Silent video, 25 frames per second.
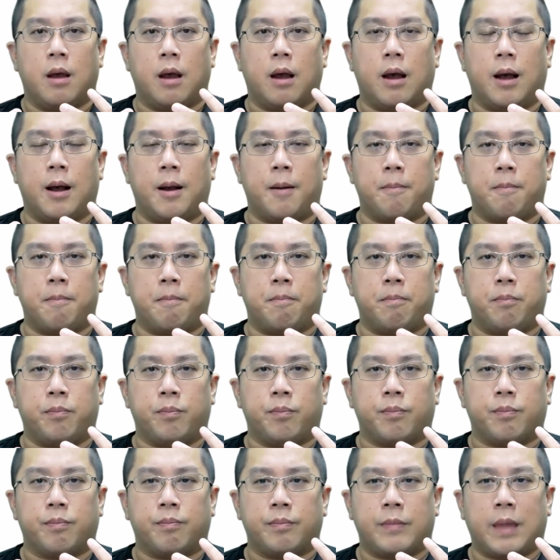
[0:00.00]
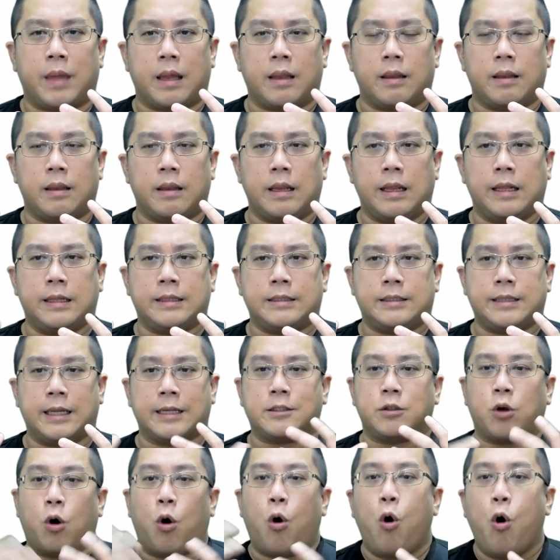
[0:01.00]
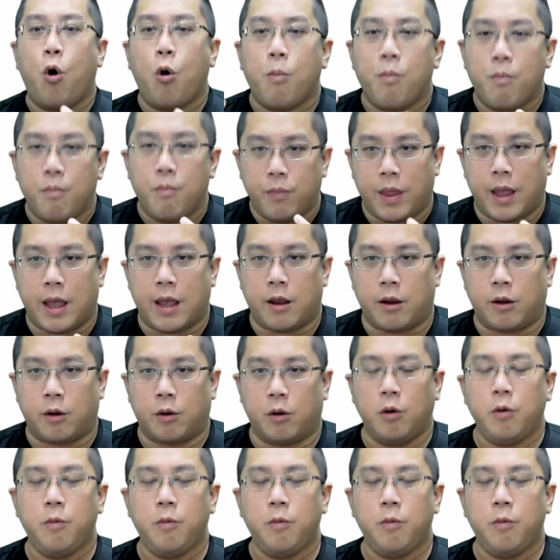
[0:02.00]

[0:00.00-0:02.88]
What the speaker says: that there's hope there,